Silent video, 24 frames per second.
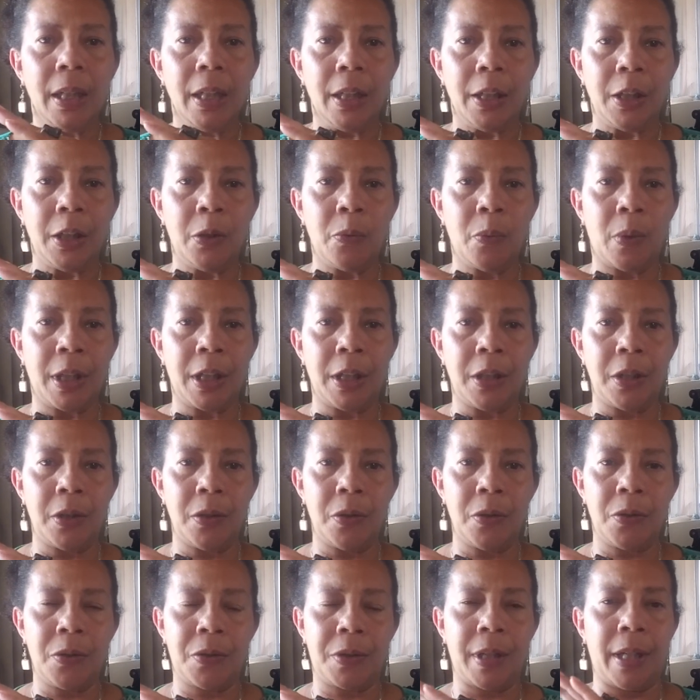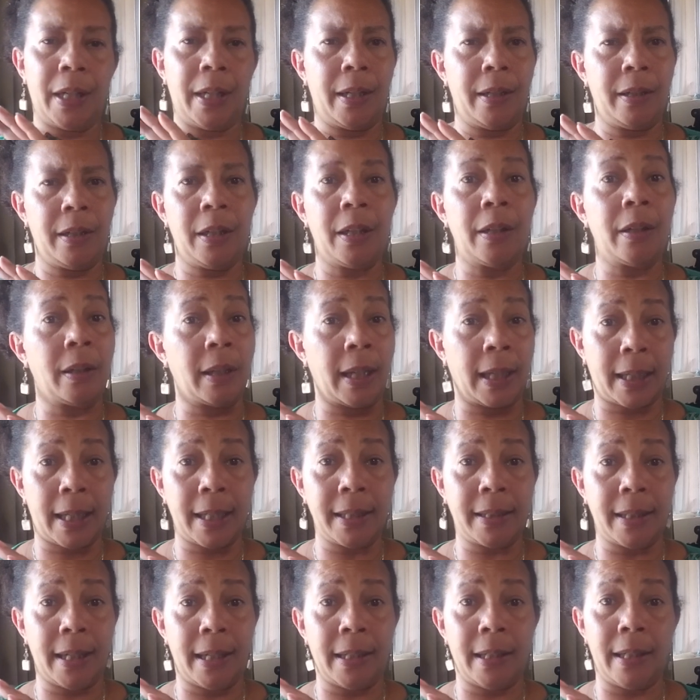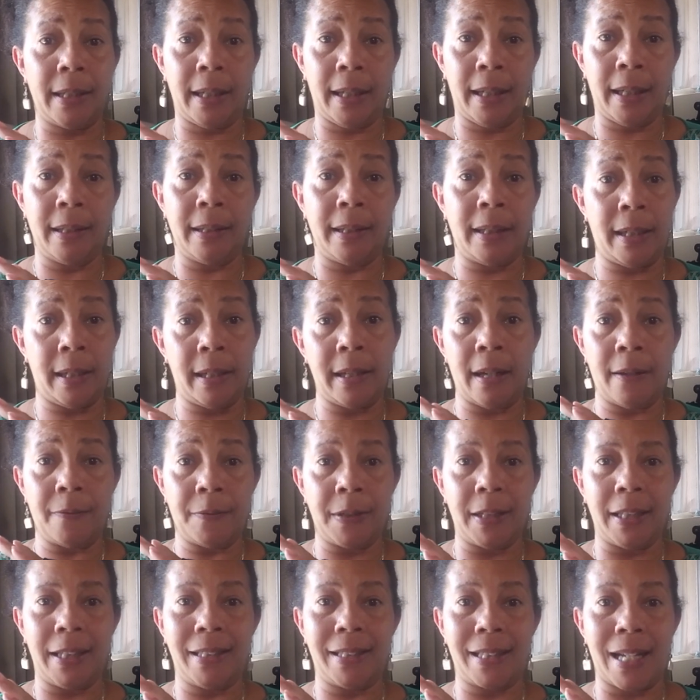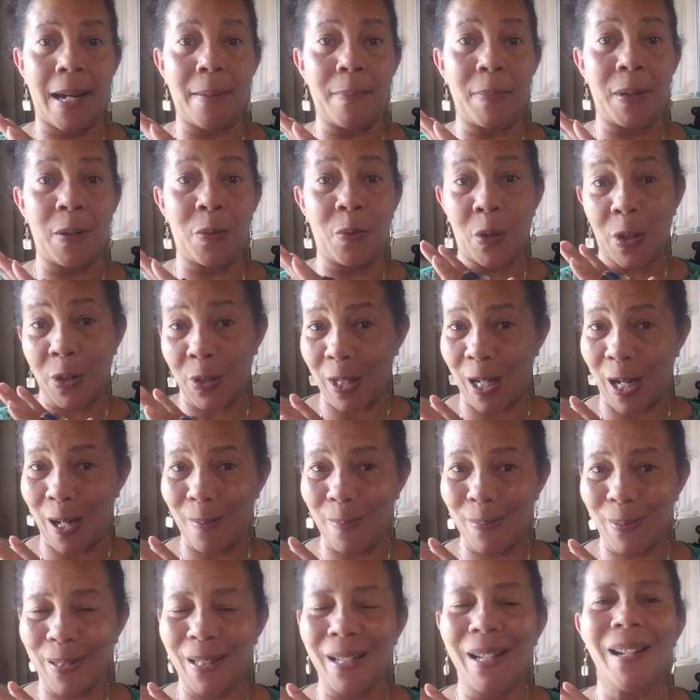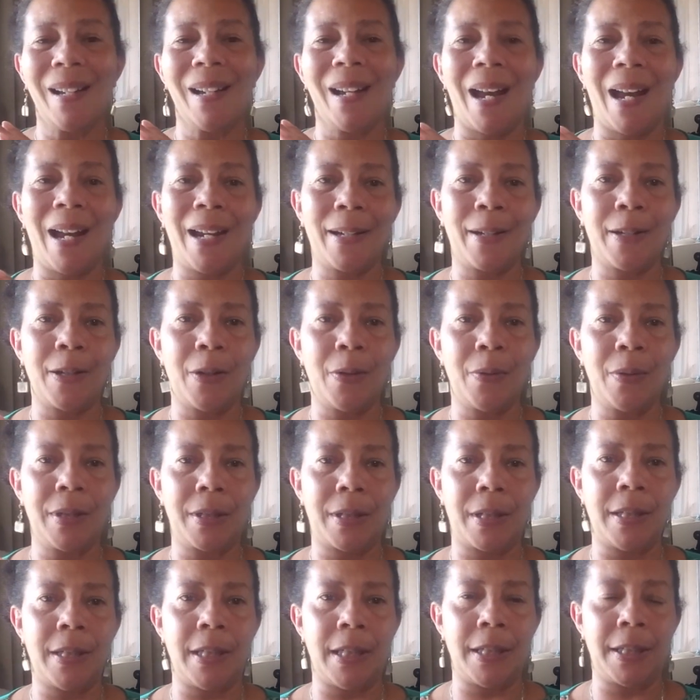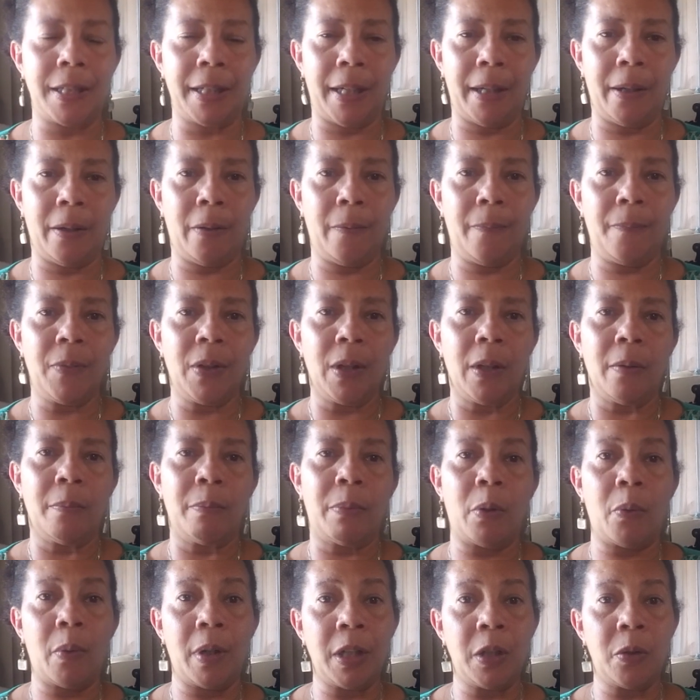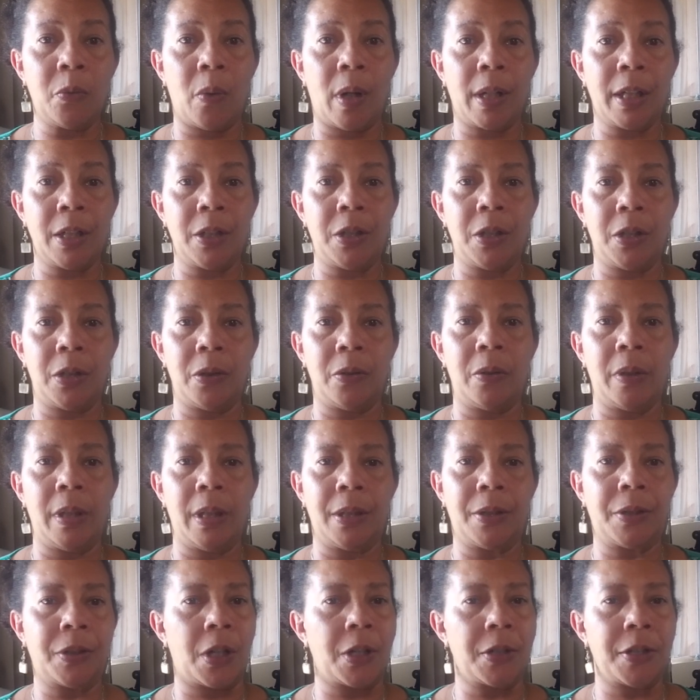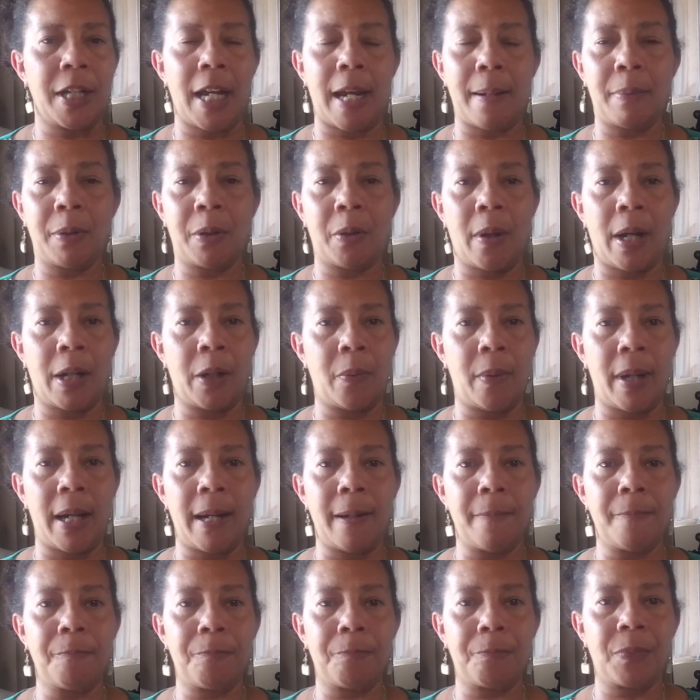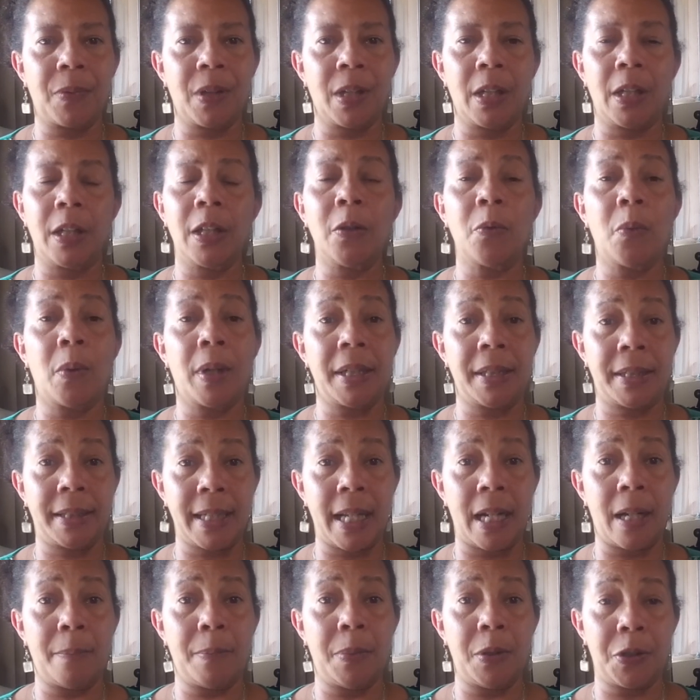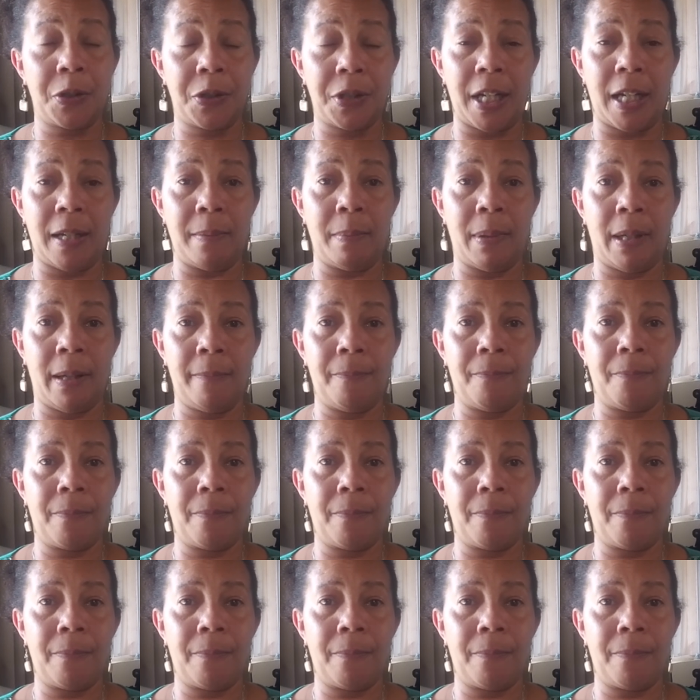you want to use, and like I said, in the EFT tapping workshops, I go into detail. But what you want to do is start tapping right away. You want to set up your statement.